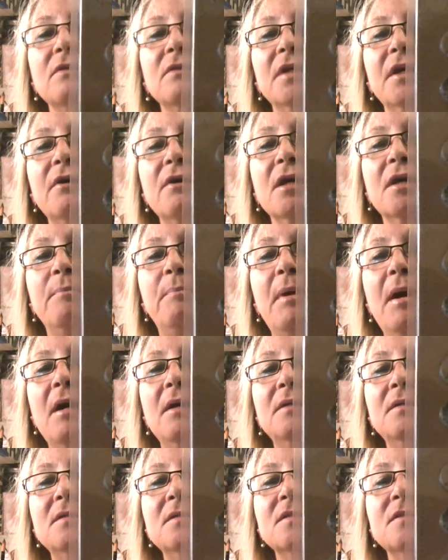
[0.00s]
Lyric
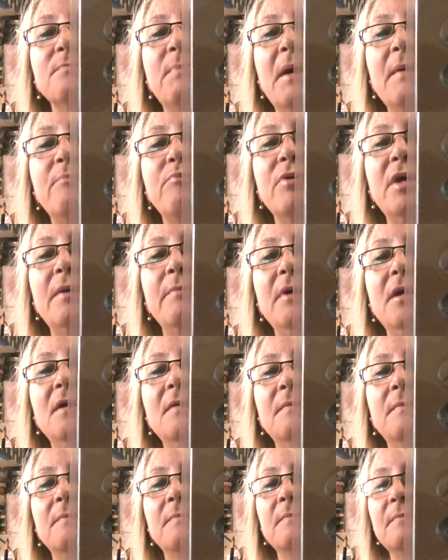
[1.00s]
buttons by
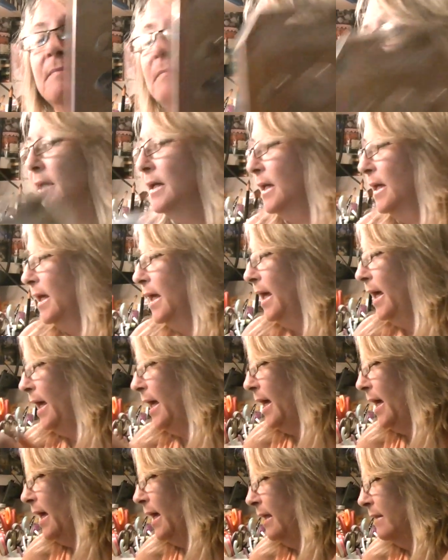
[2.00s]
Prima.
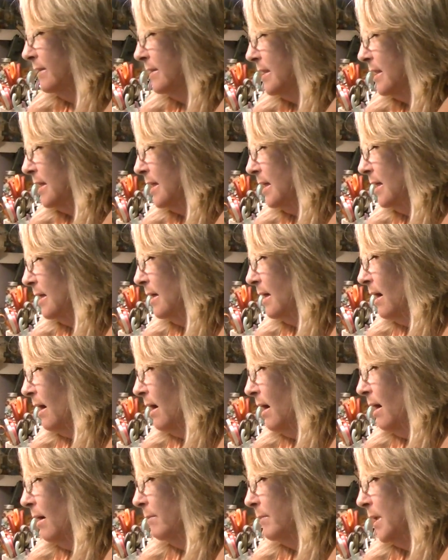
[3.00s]
And the
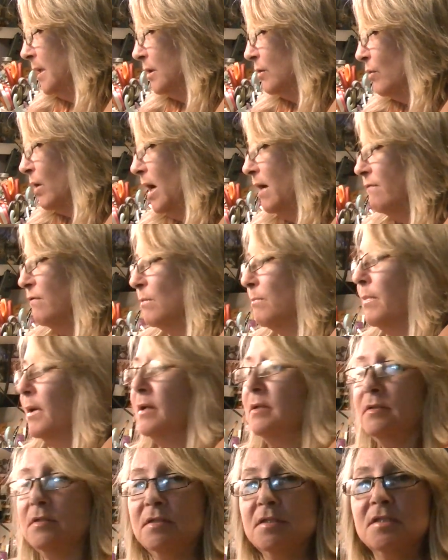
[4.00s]
engraver
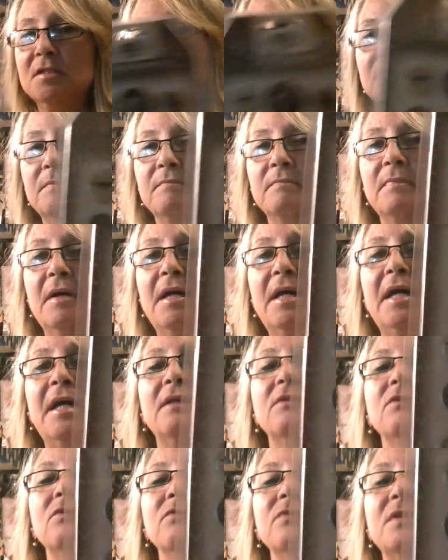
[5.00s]
buttons.
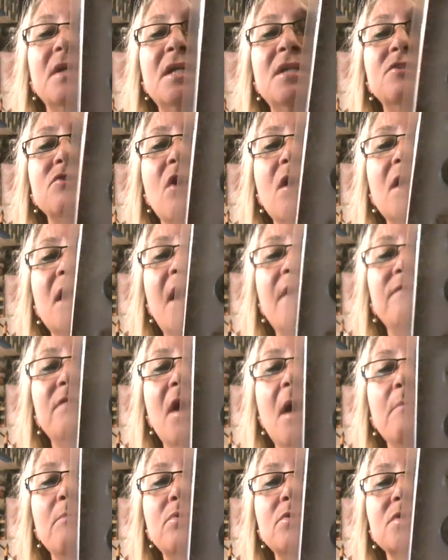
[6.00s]
And these all have
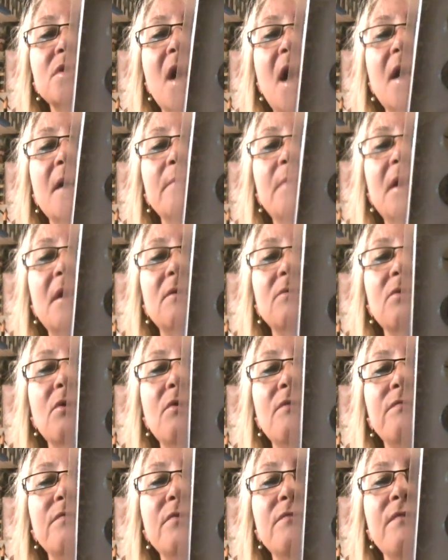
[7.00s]
numbers on them. I don't
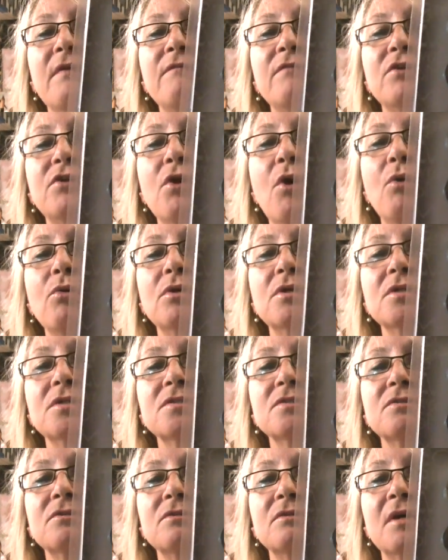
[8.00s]
know if you've ever
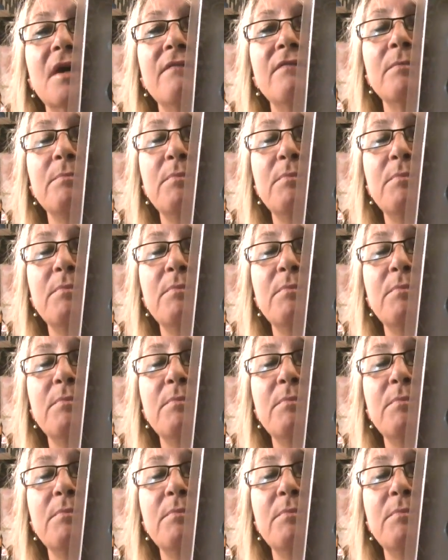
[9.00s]
noticed or ever